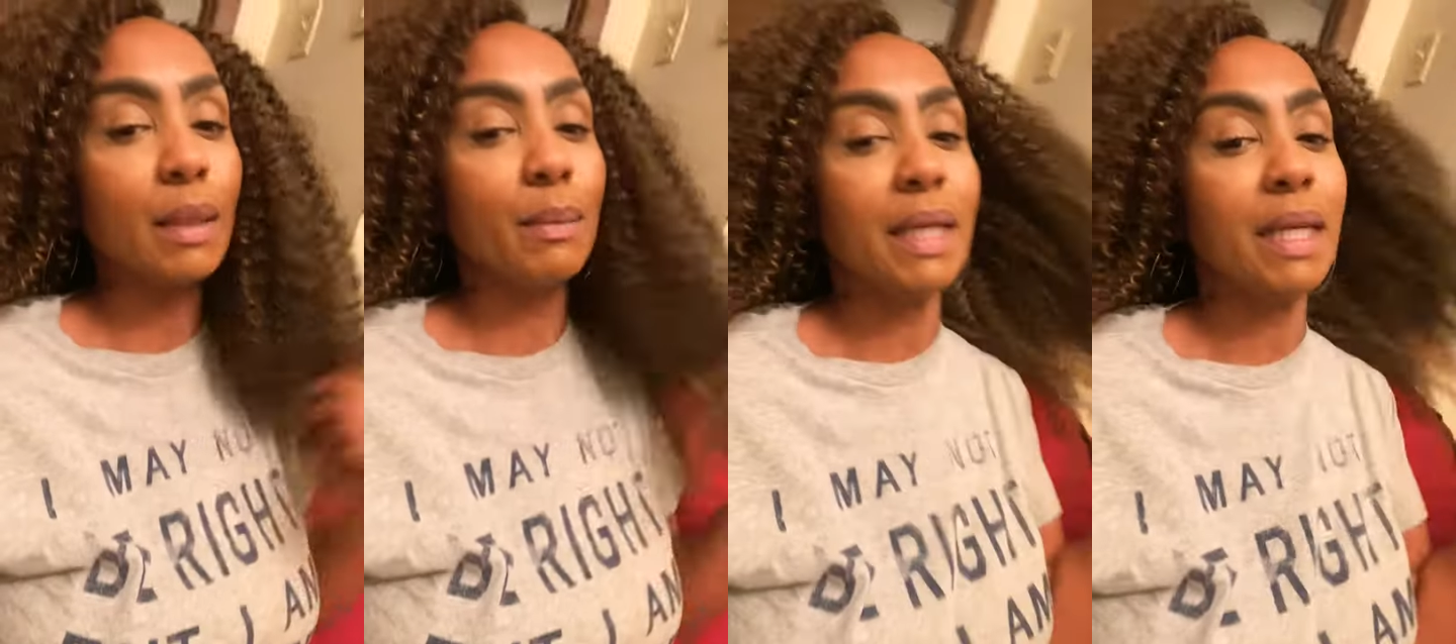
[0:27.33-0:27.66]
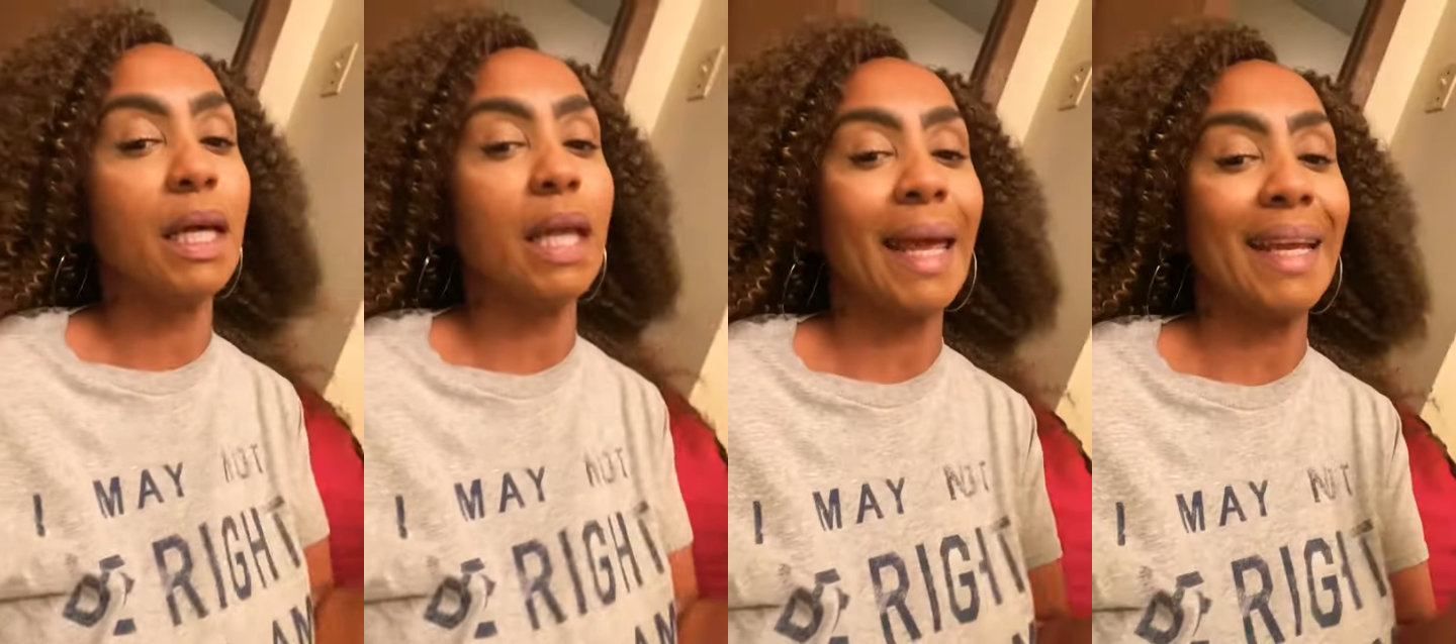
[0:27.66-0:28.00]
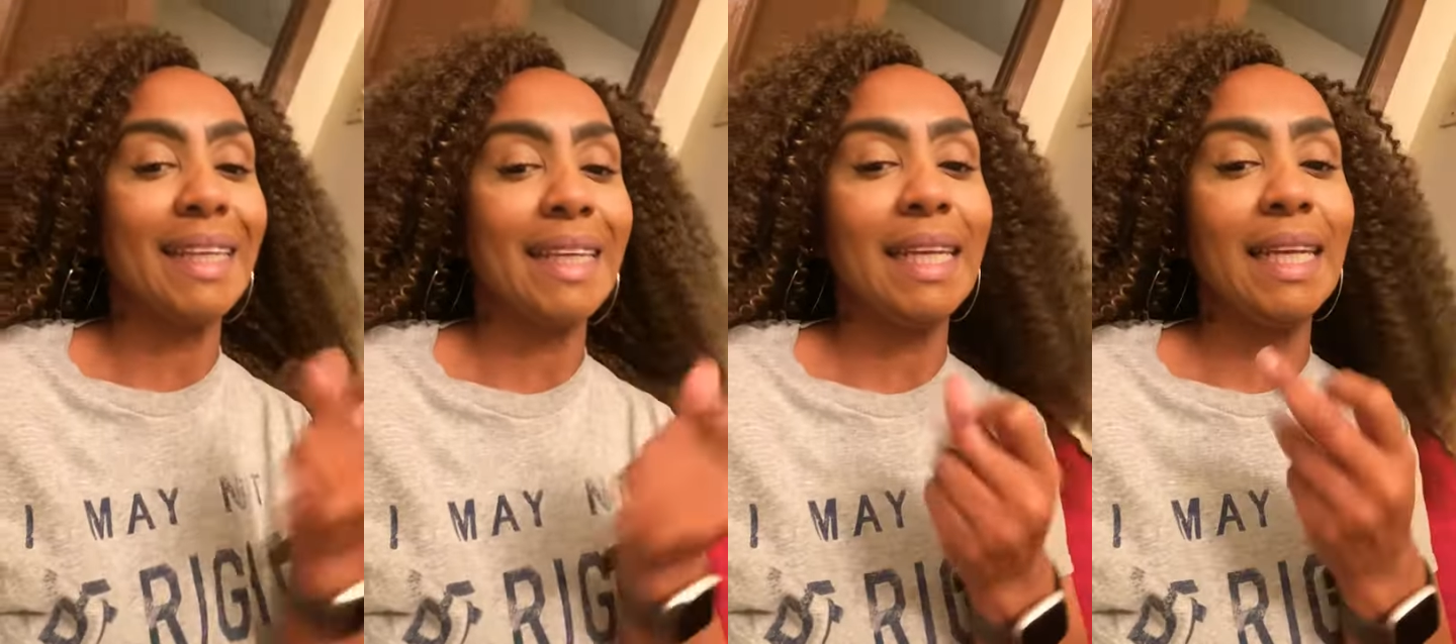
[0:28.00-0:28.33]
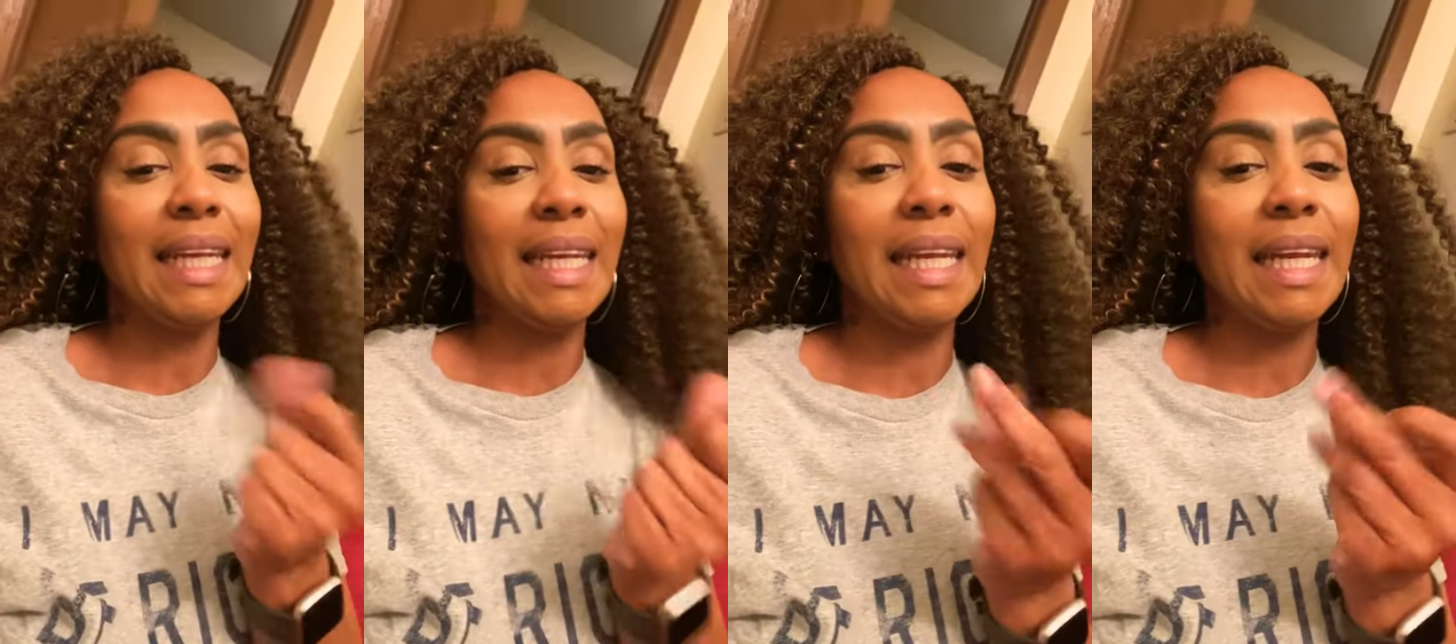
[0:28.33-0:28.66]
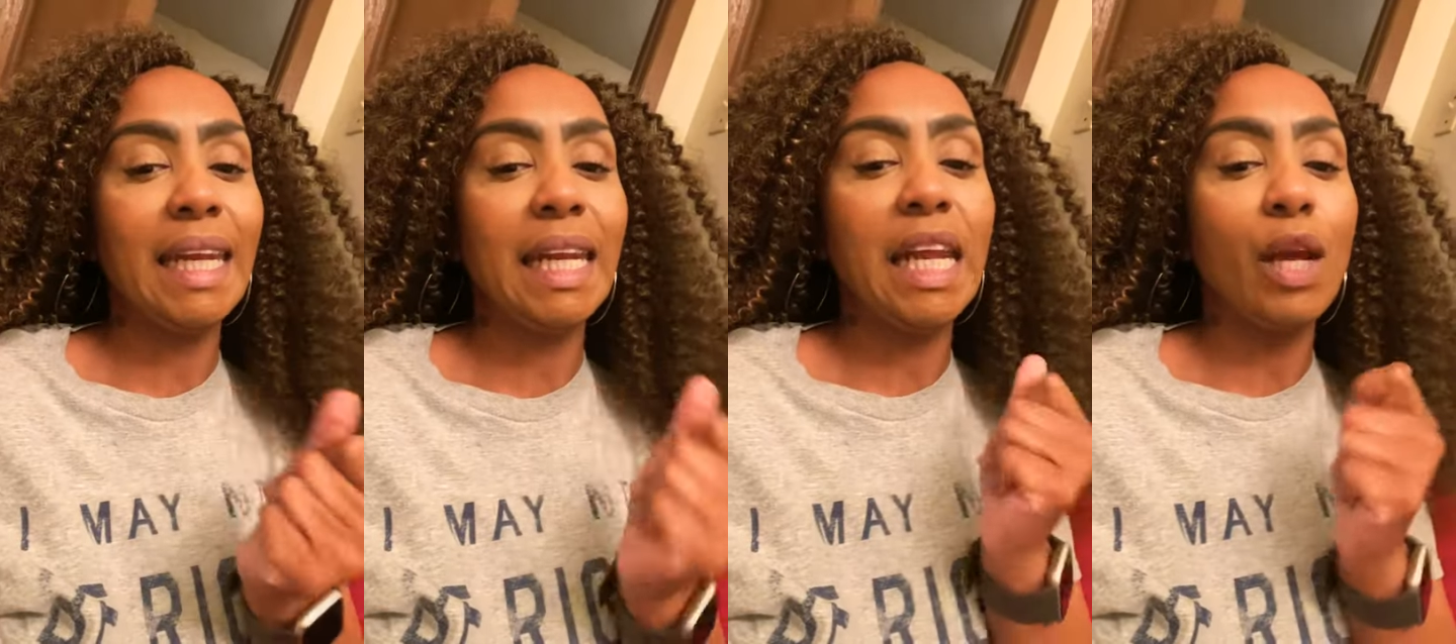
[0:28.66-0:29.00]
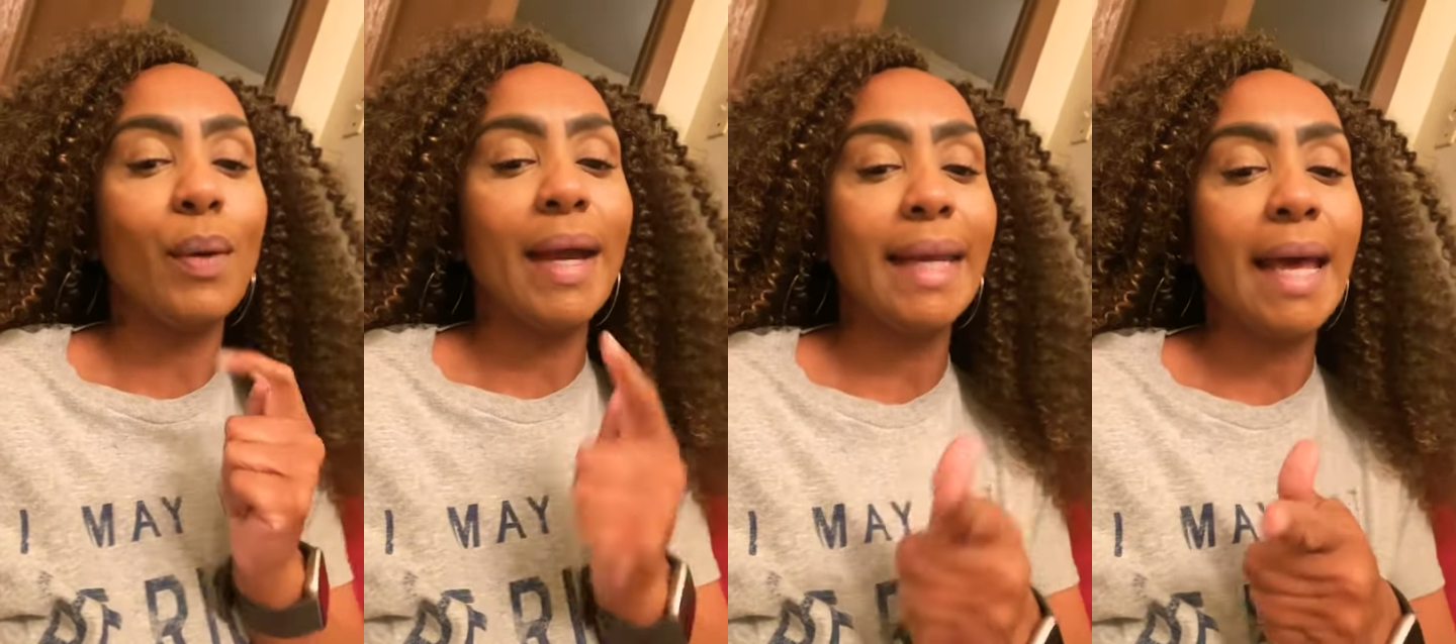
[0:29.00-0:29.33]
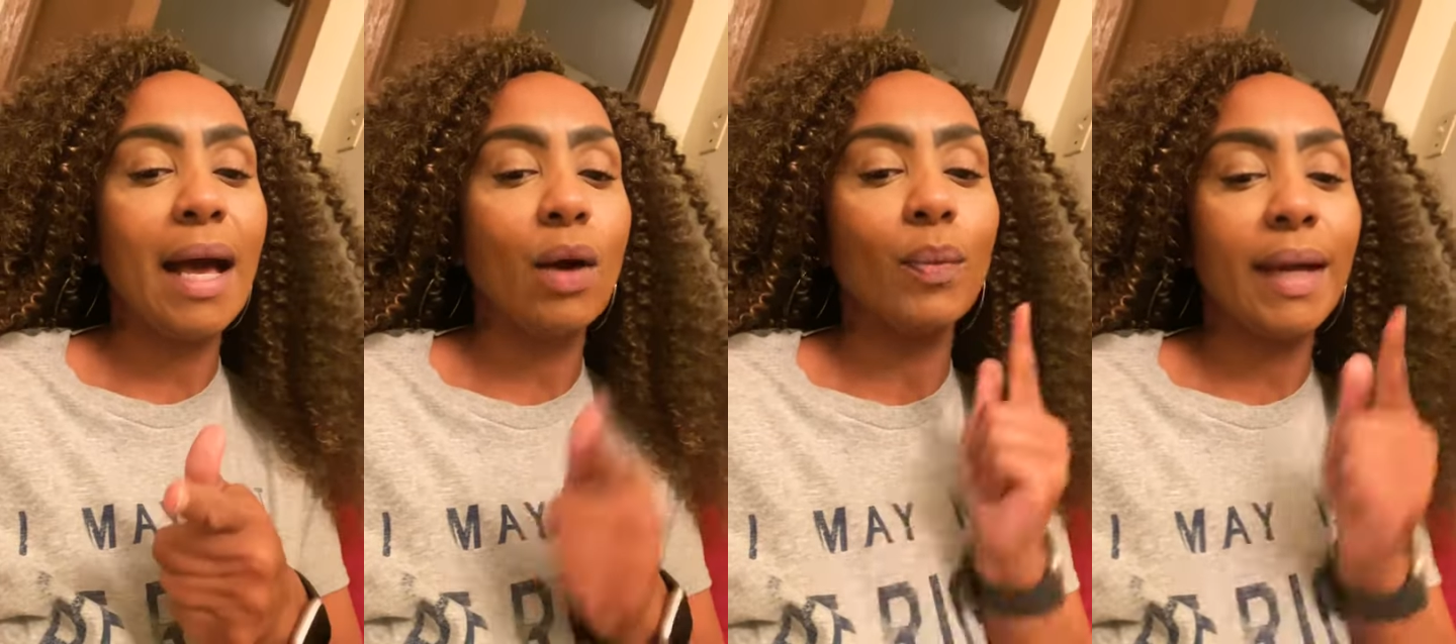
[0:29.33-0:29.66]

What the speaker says: be done like right now.